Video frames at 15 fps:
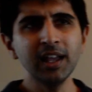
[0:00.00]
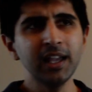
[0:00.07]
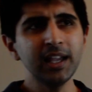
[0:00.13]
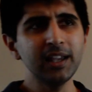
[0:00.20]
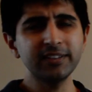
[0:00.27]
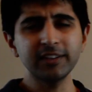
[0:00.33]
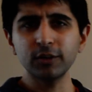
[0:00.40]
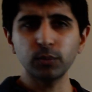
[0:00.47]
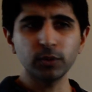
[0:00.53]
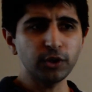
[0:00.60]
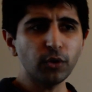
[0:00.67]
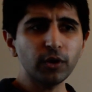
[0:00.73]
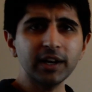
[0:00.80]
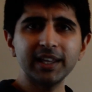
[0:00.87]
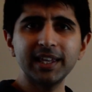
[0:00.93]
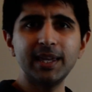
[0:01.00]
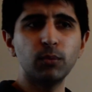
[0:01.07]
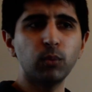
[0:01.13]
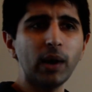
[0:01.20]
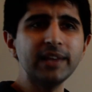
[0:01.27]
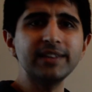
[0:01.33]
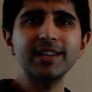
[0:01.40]
He said, well, you're going to keep
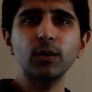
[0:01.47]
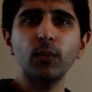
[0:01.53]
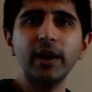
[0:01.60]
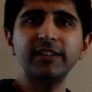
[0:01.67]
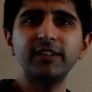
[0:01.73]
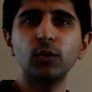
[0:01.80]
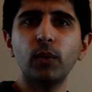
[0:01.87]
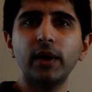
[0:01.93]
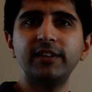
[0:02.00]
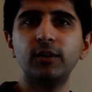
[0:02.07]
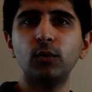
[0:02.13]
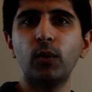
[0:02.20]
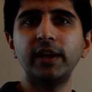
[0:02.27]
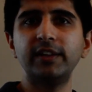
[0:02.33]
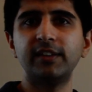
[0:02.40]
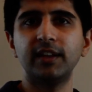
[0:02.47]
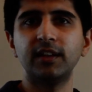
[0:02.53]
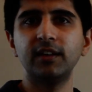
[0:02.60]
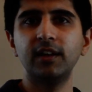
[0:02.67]
waiting, waiting, waiting, waiting.